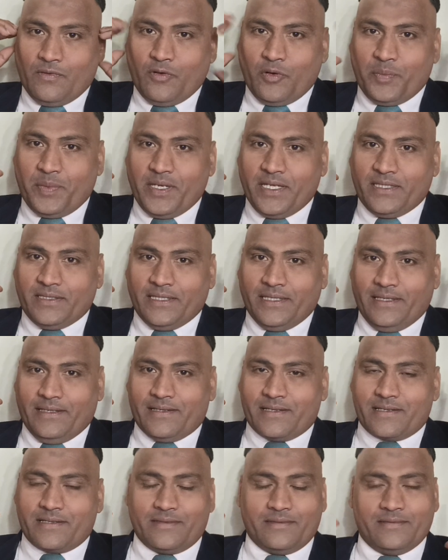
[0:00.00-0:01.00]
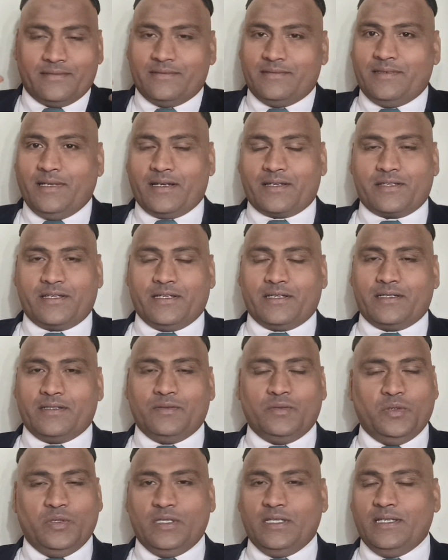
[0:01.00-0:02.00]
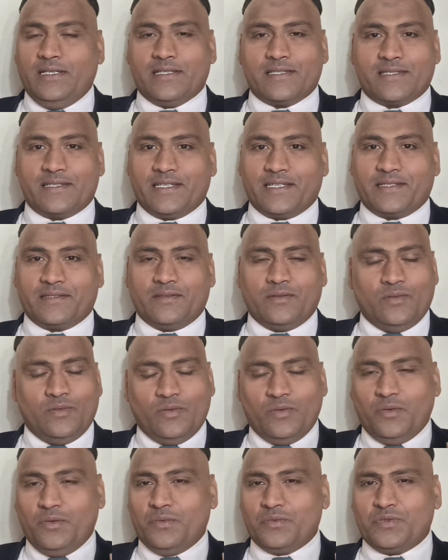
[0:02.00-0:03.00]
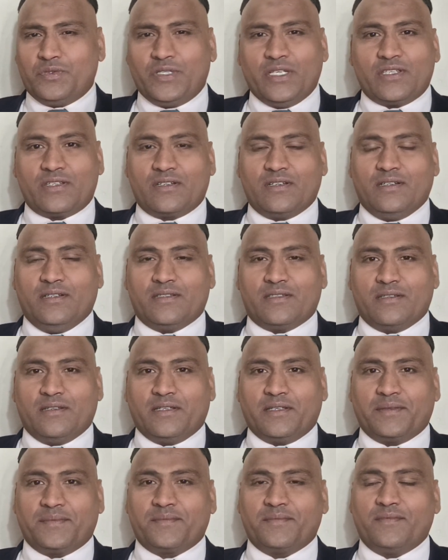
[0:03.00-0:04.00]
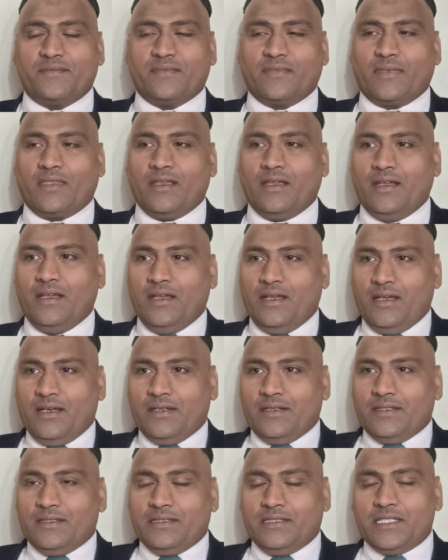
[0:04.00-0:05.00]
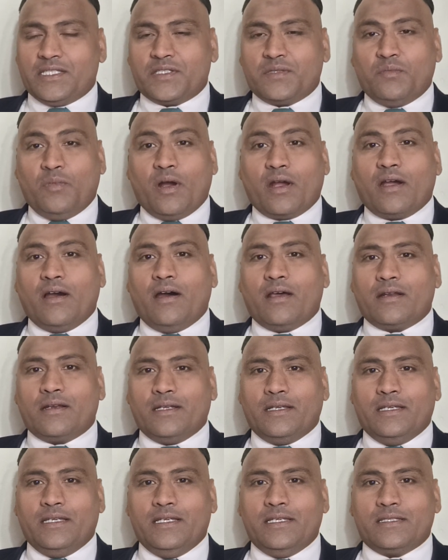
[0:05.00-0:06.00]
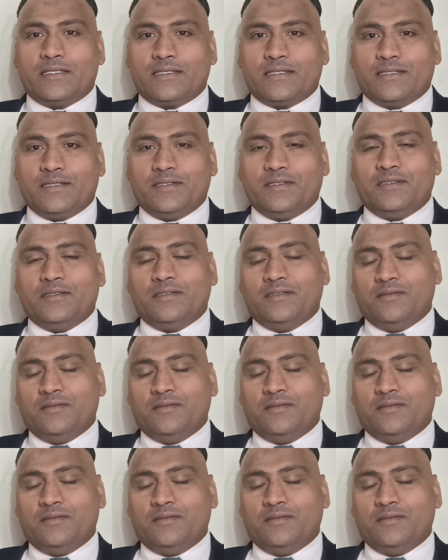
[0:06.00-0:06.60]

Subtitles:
opening the ears. That's it. Only listening, just listening. This makar is